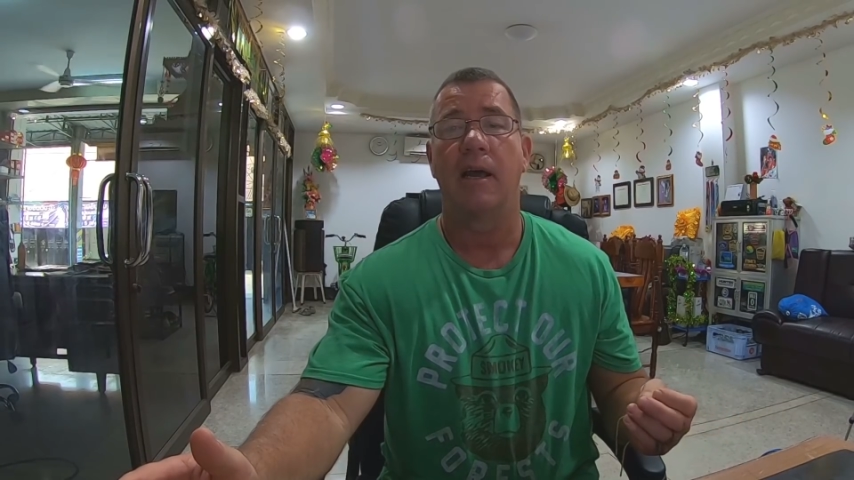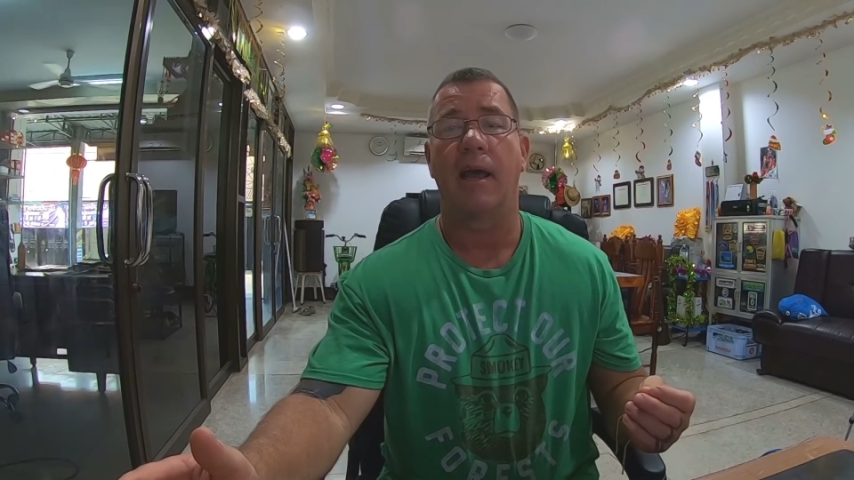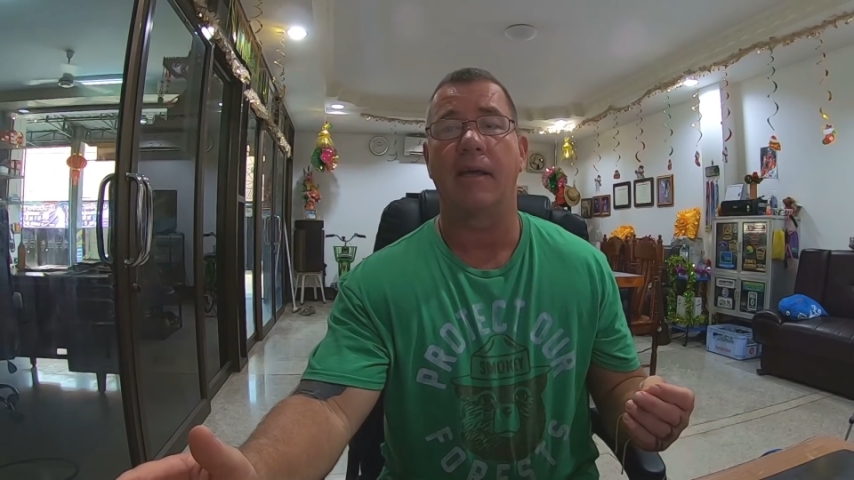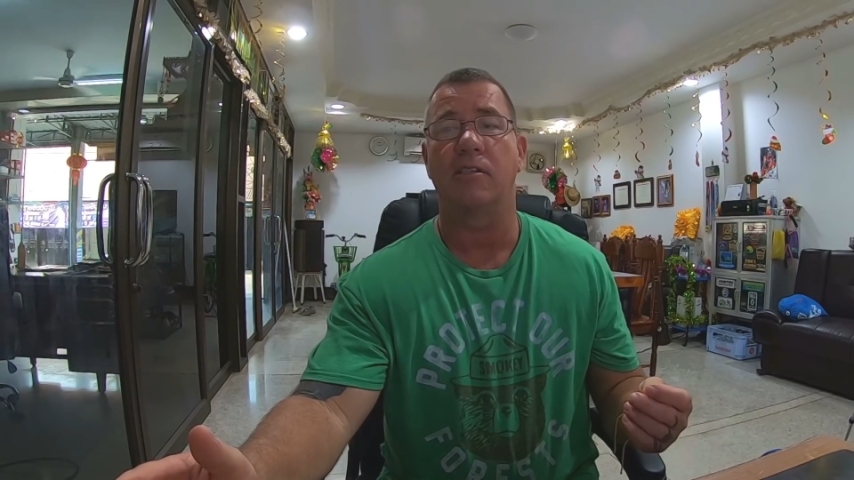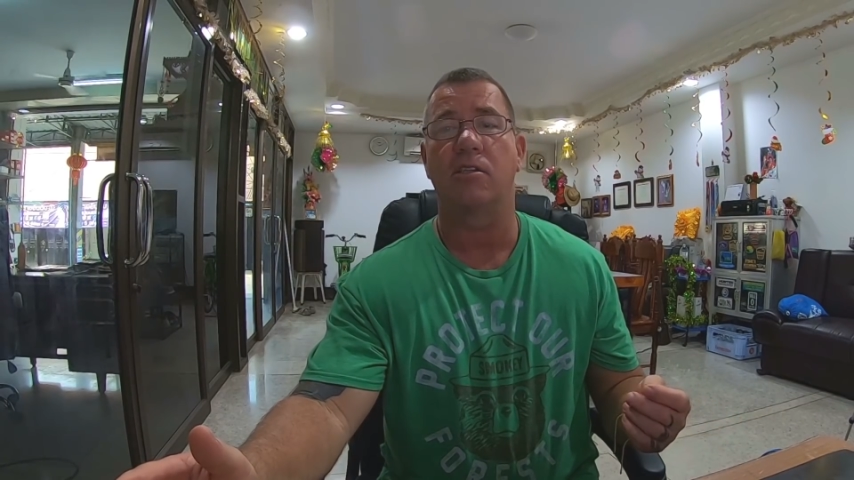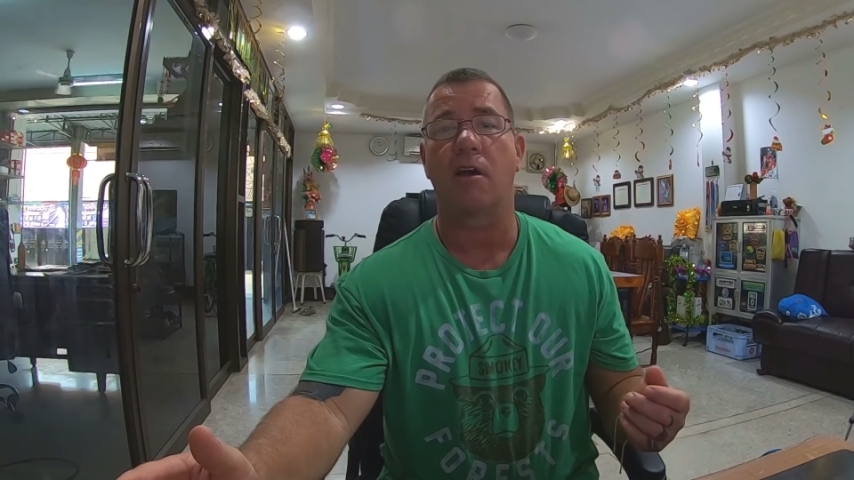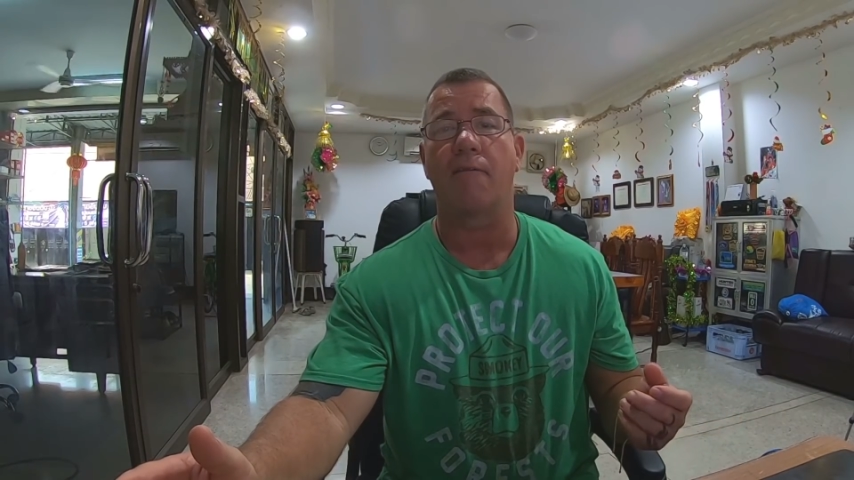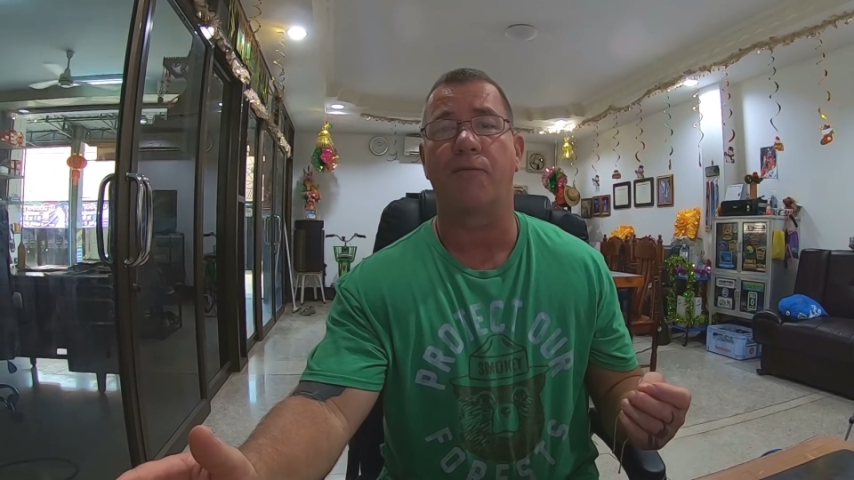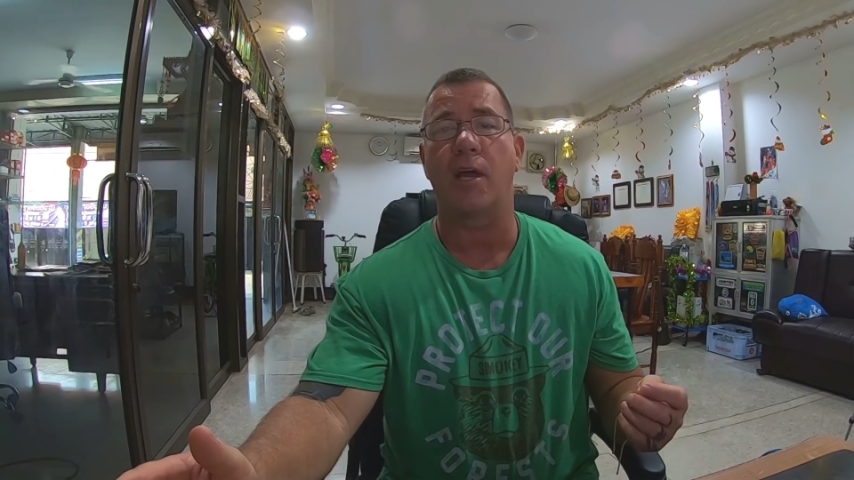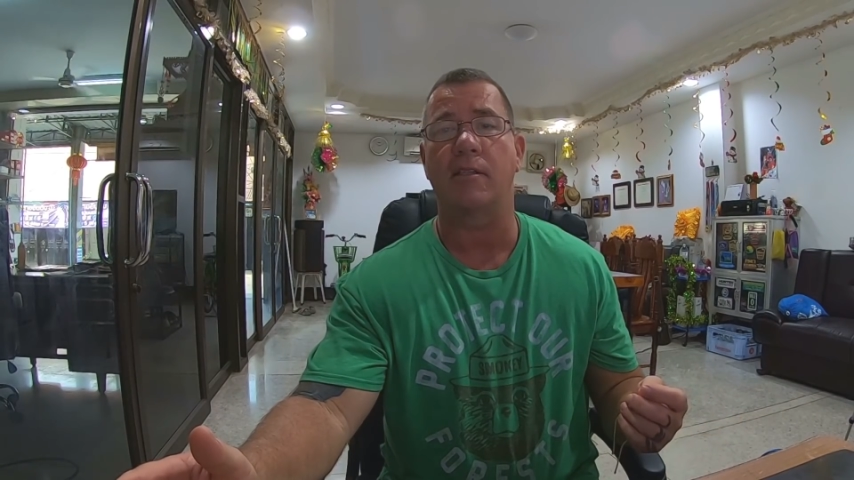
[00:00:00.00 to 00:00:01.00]
and
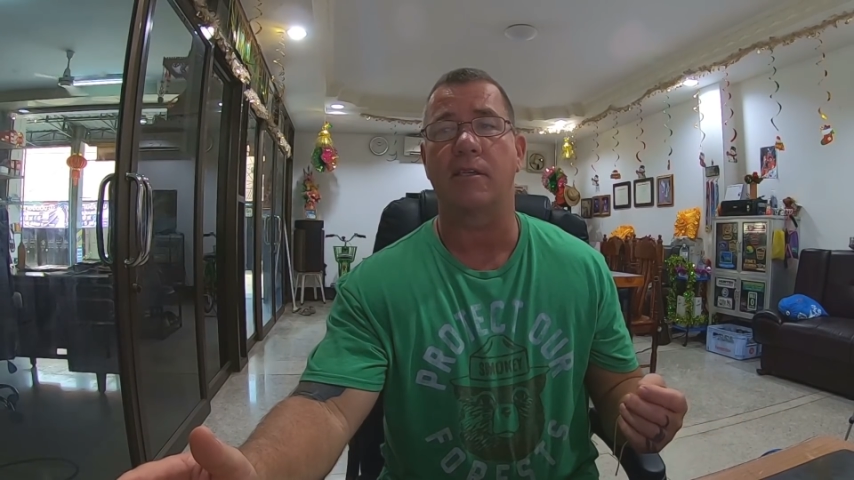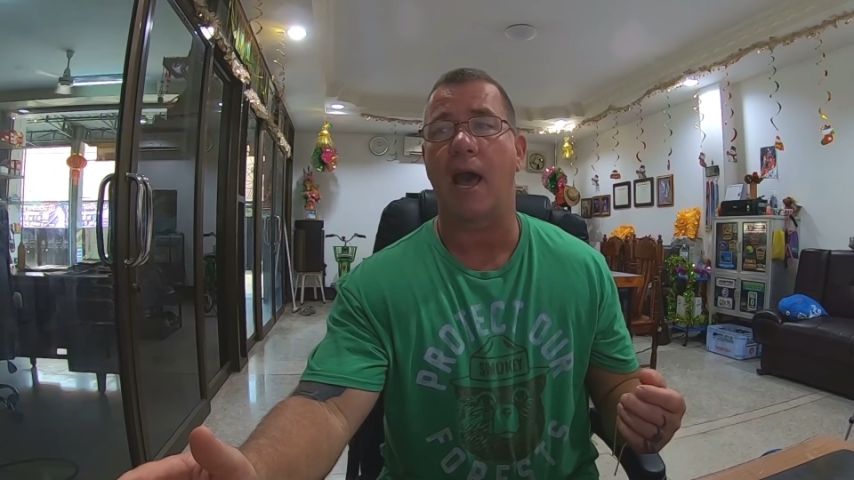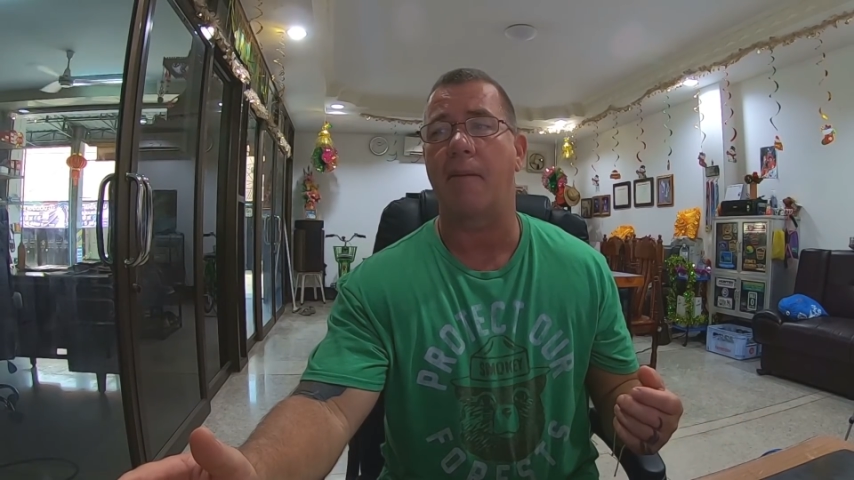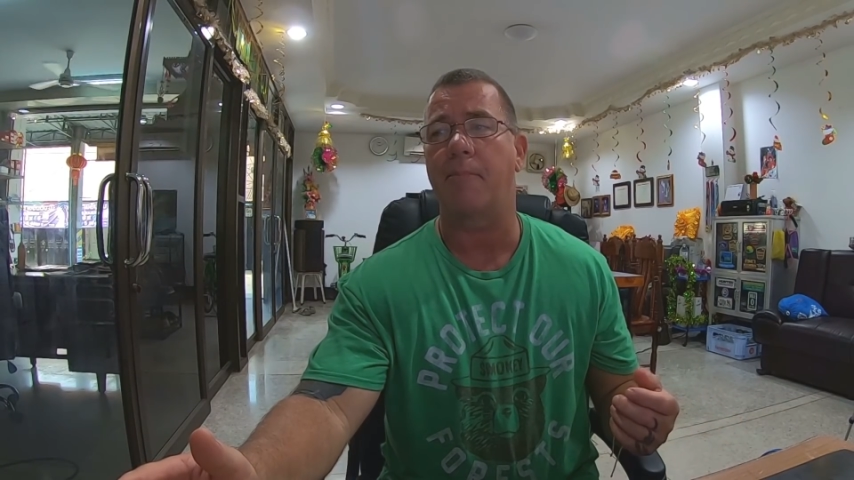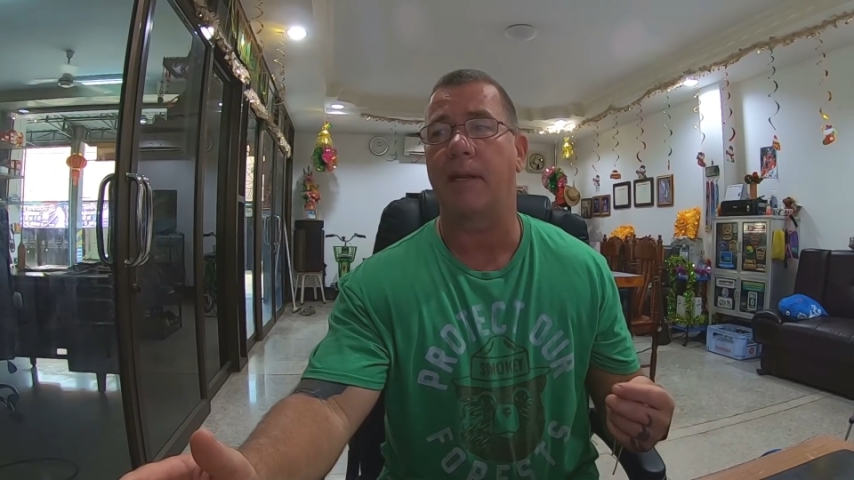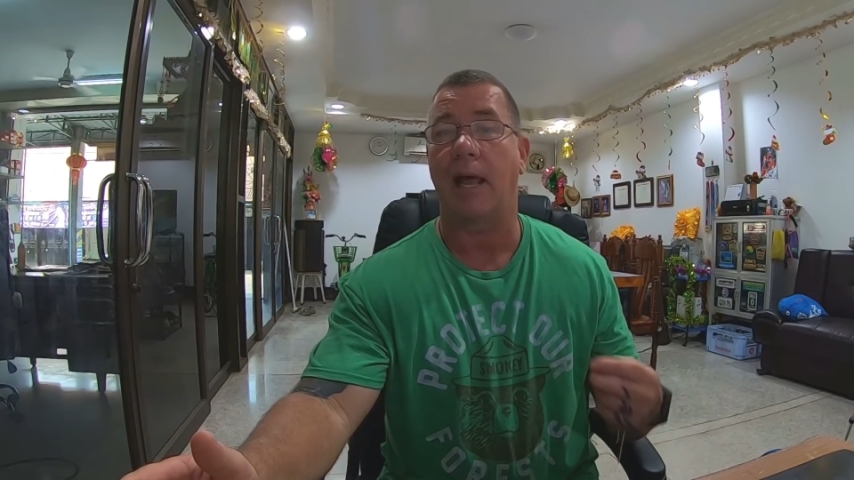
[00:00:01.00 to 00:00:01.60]
stuff that's happened,